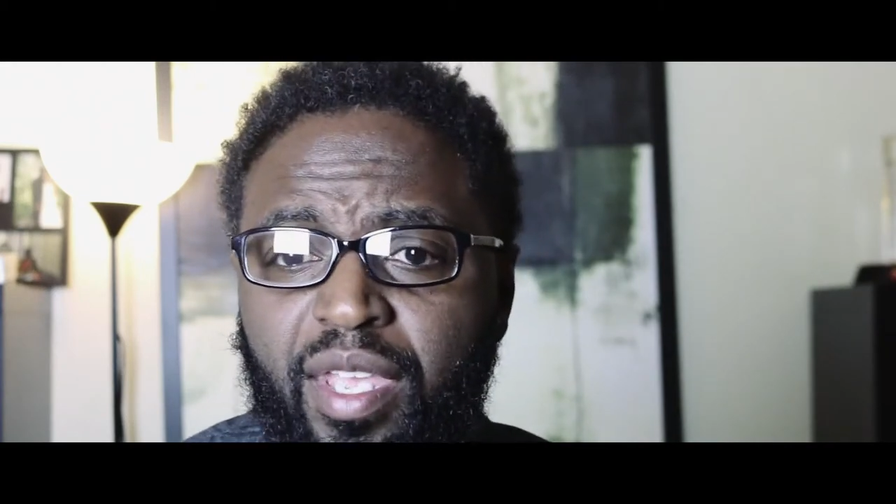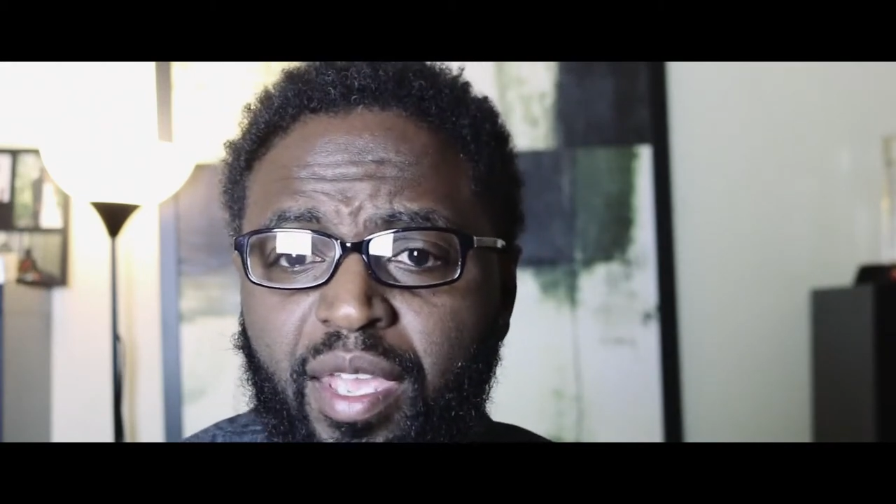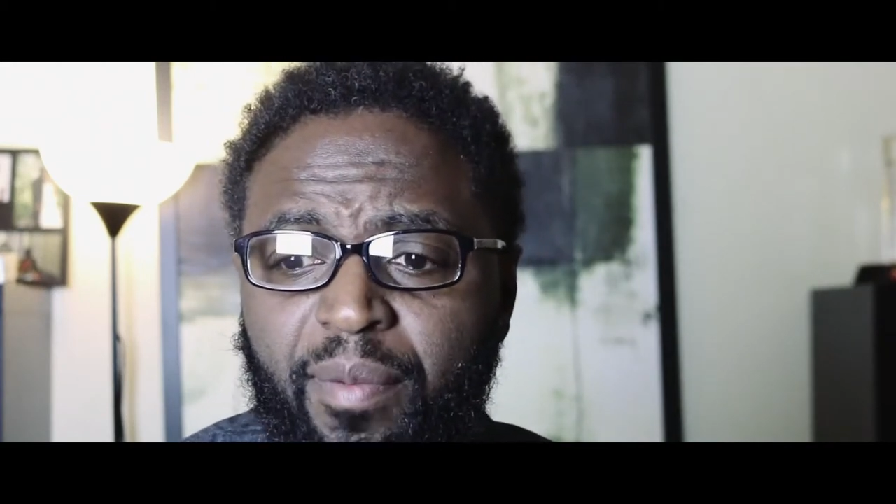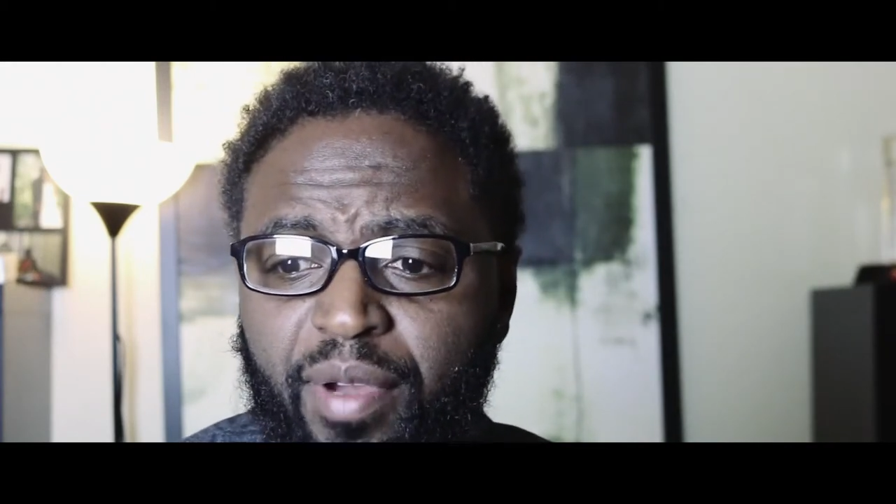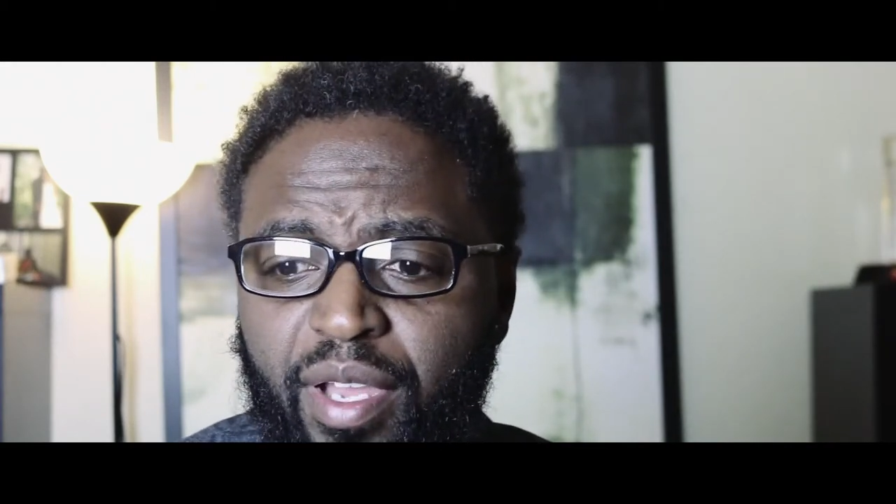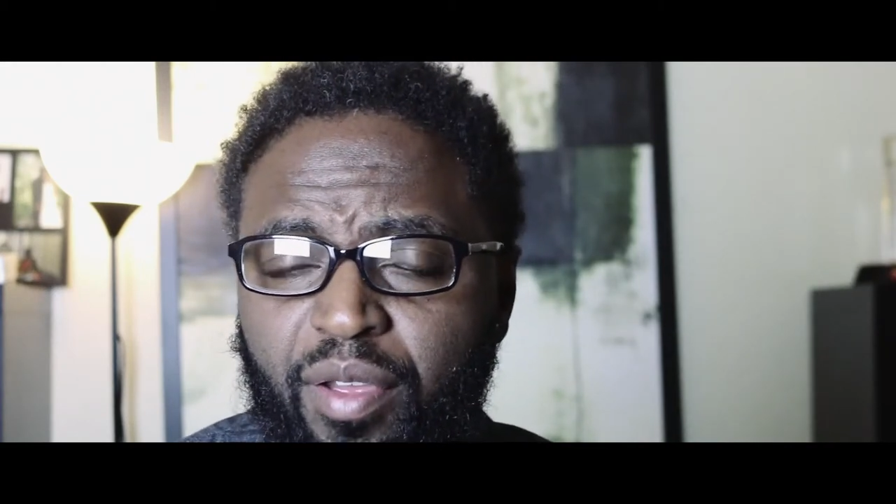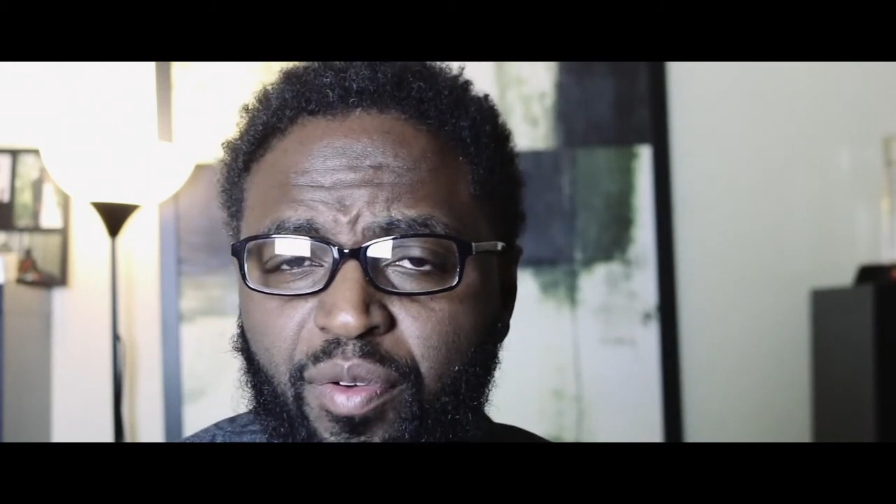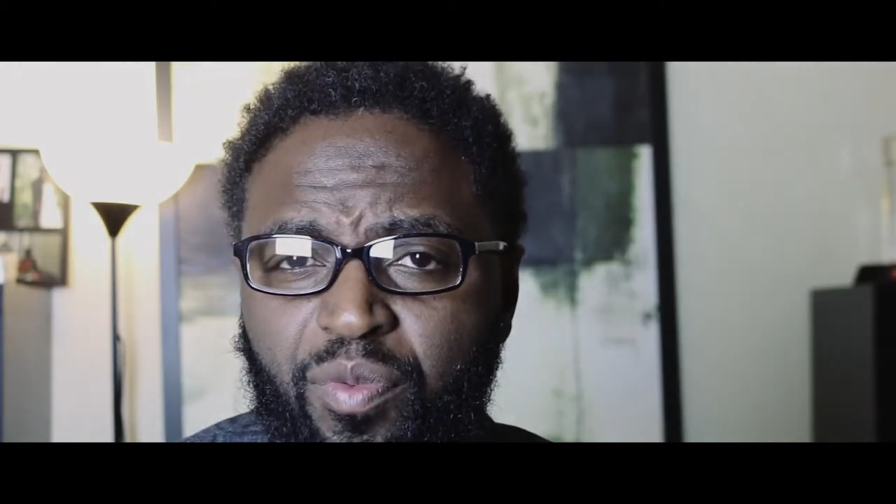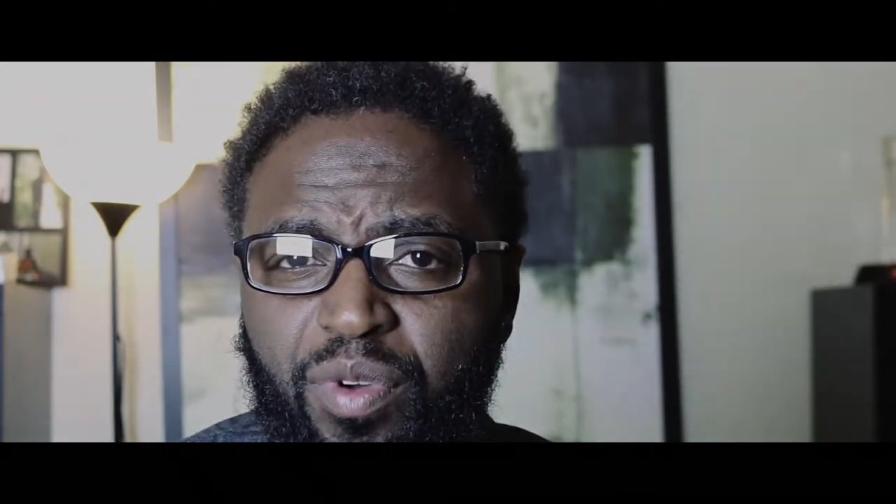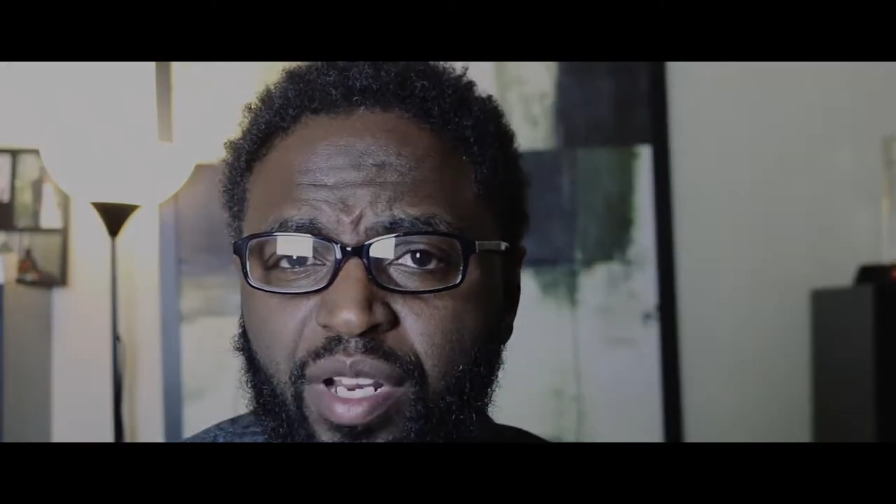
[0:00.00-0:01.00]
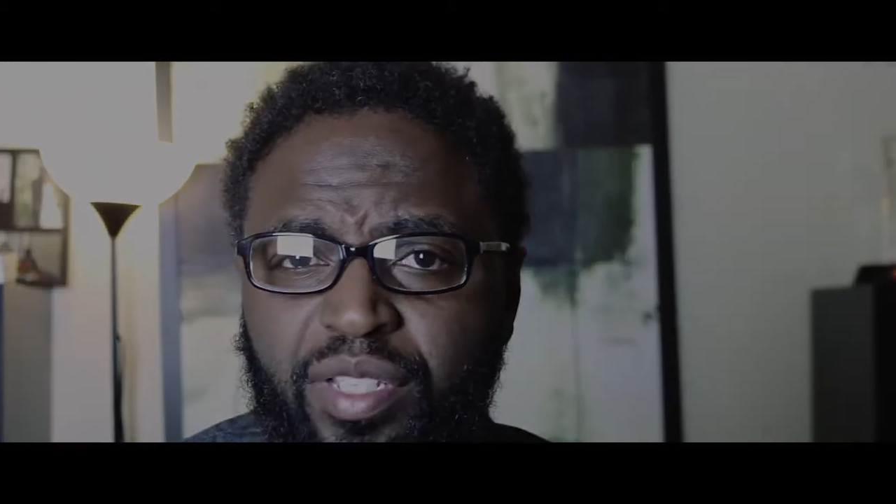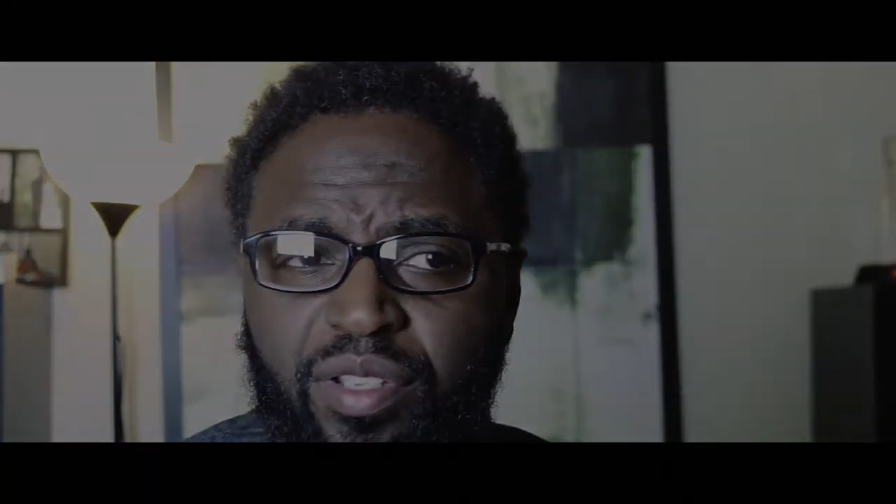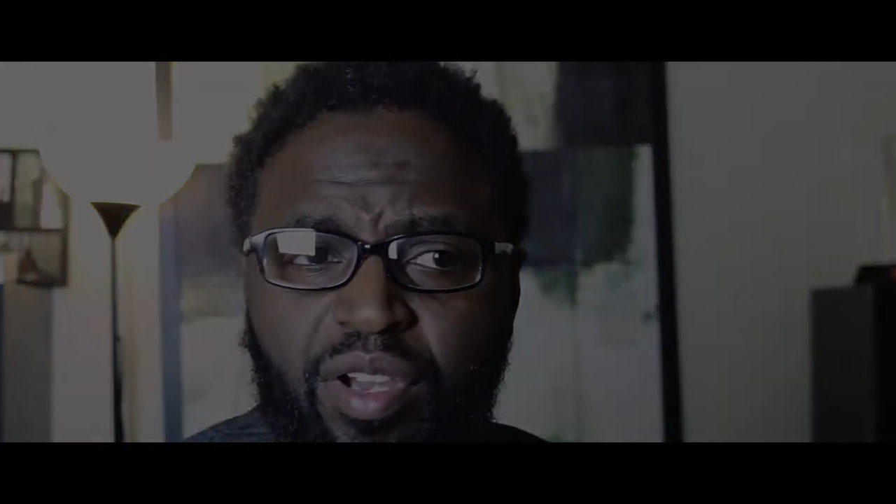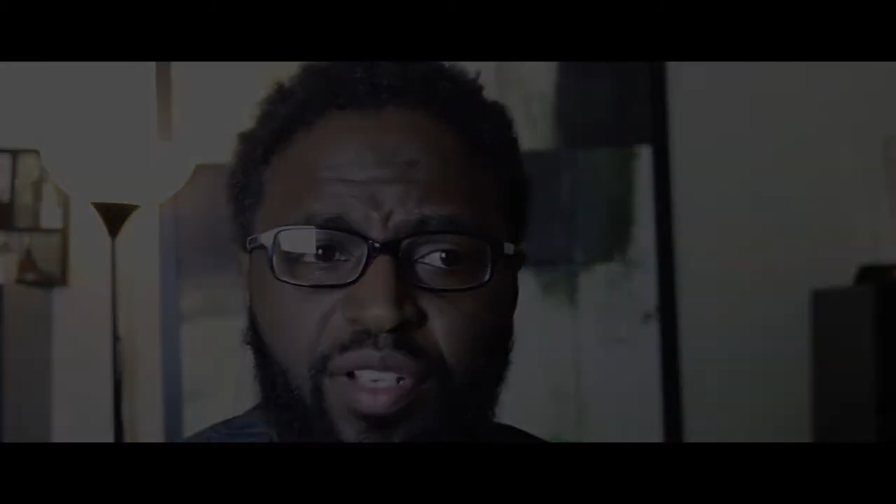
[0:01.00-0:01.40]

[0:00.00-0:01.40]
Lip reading: But when I started